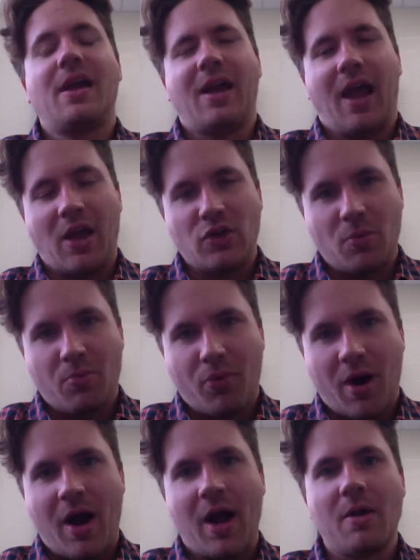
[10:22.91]
and you
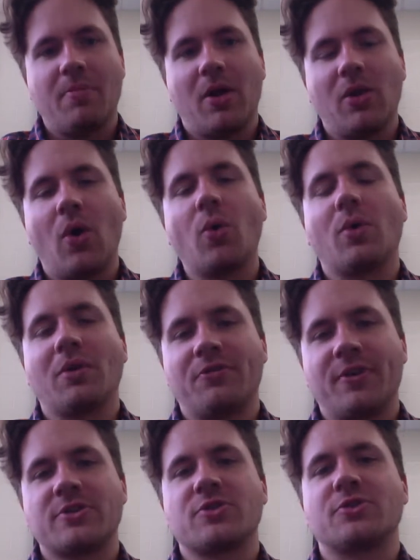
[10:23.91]
bribe a local
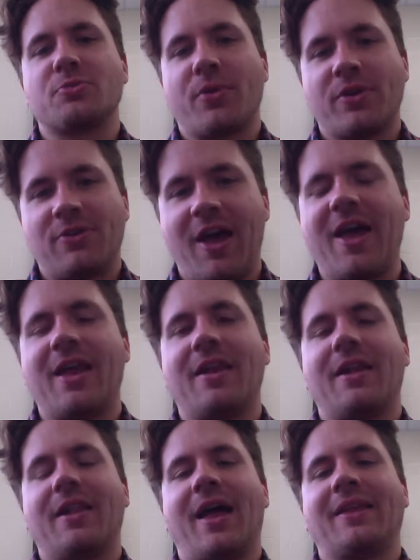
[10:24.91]
official to
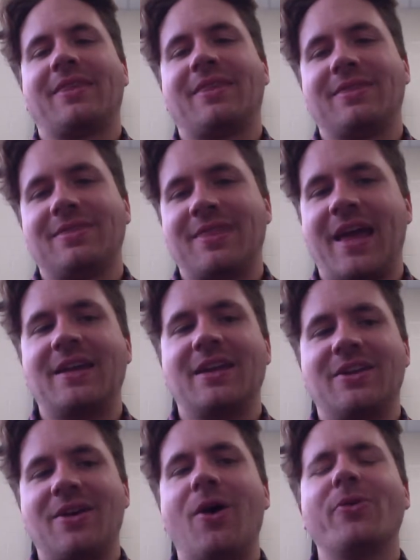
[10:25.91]
pretend like they
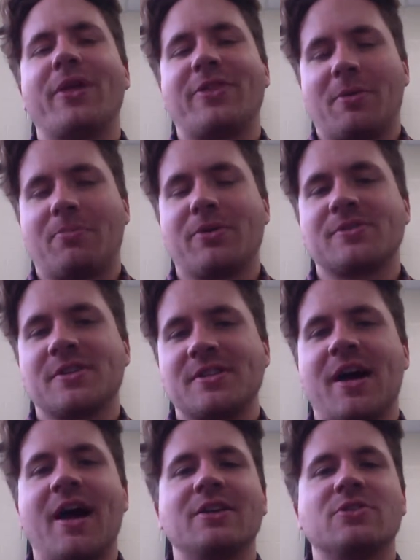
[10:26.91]
didn't know that that person
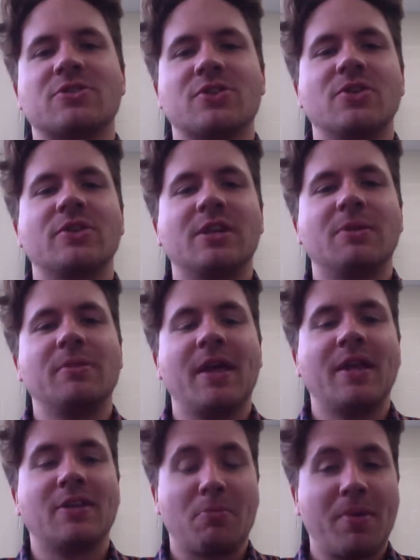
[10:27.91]
died just so you can keep
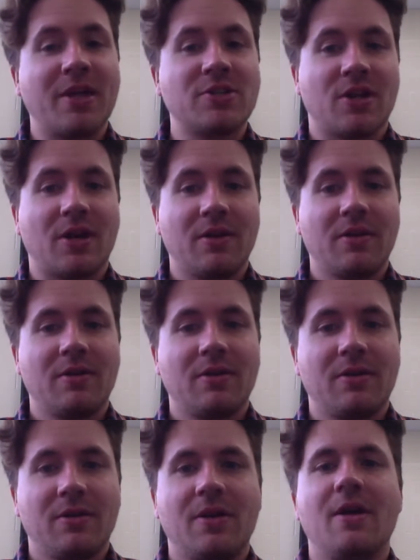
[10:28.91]
getting their pension.
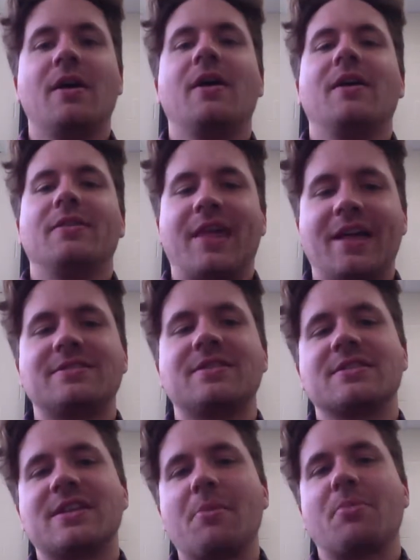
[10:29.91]
That's an
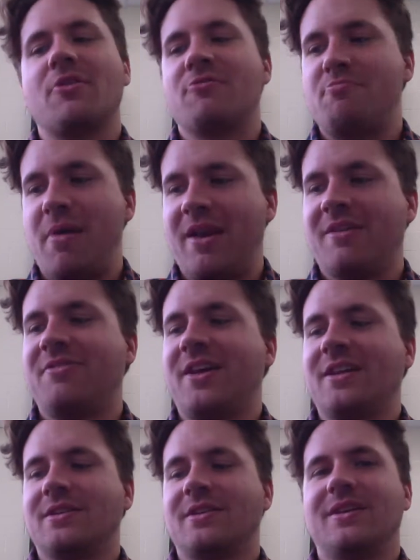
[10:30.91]
example of
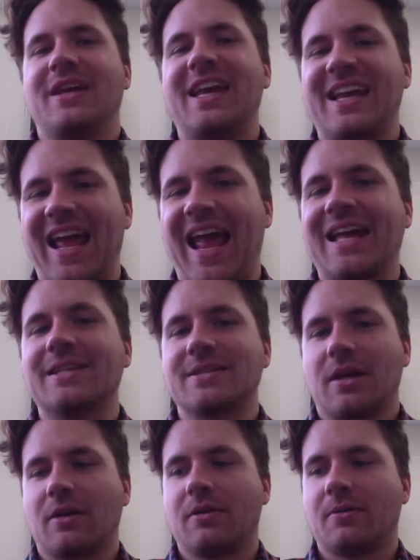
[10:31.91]
benefit
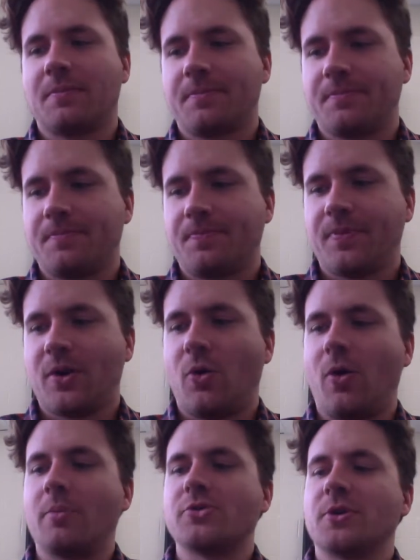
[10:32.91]
enhancing
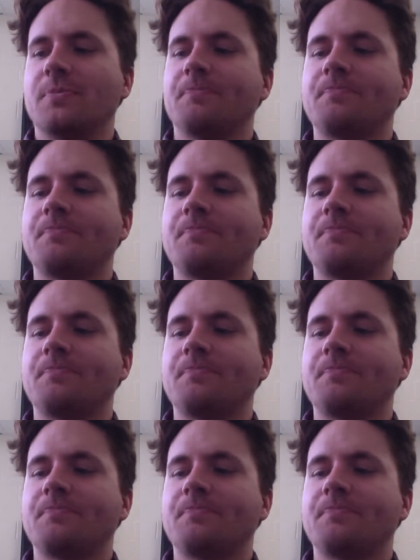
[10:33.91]
corruption.